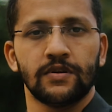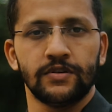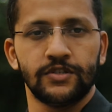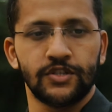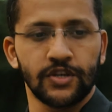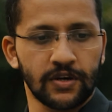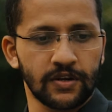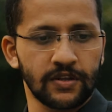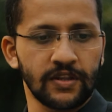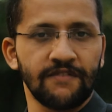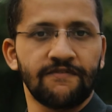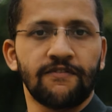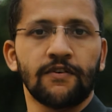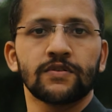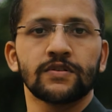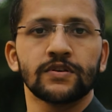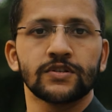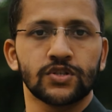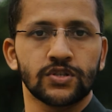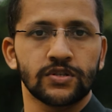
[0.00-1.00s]
journey
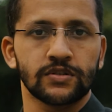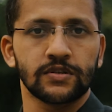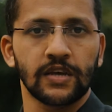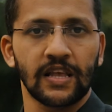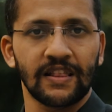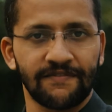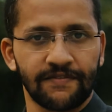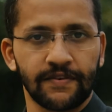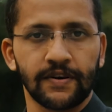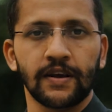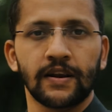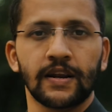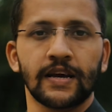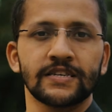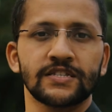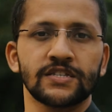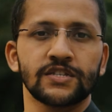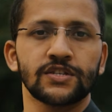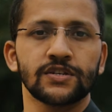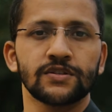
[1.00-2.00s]
for the
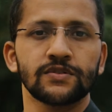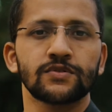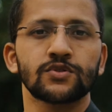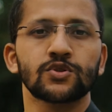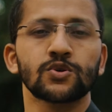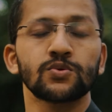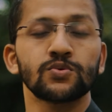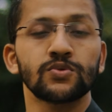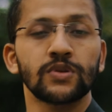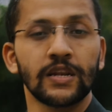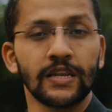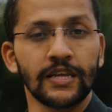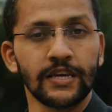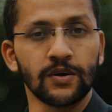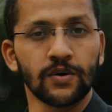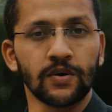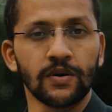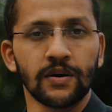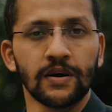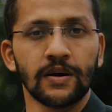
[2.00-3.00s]
self-realization through the
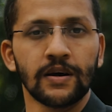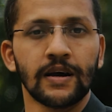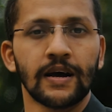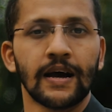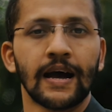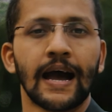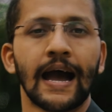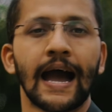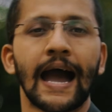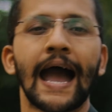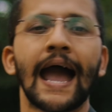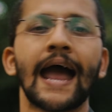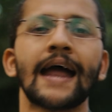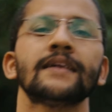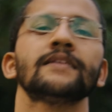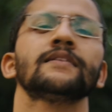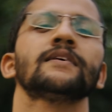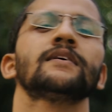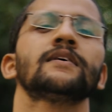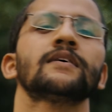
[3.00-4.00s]
Leo
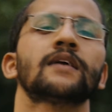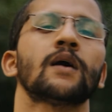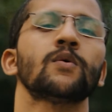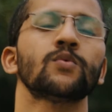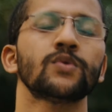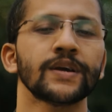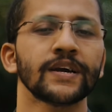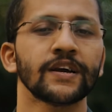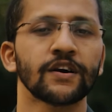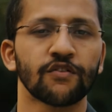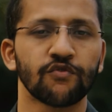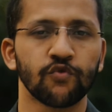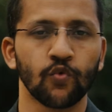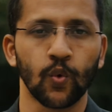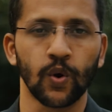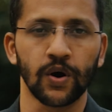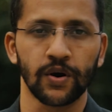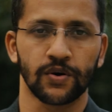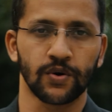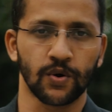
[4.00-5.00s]
and the grounding of
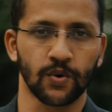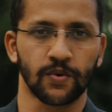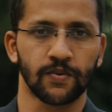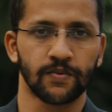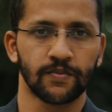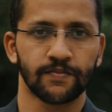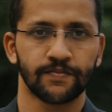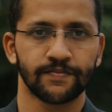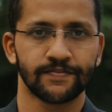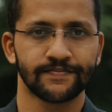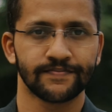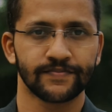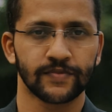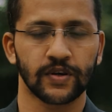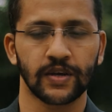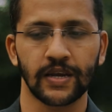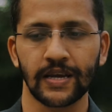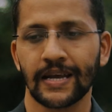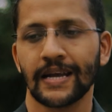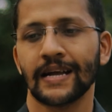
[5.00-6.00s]
Virgo.
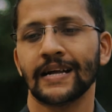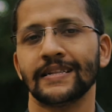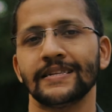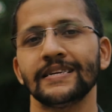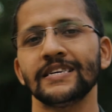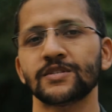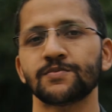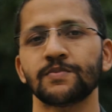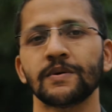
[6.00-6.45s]
Okay, these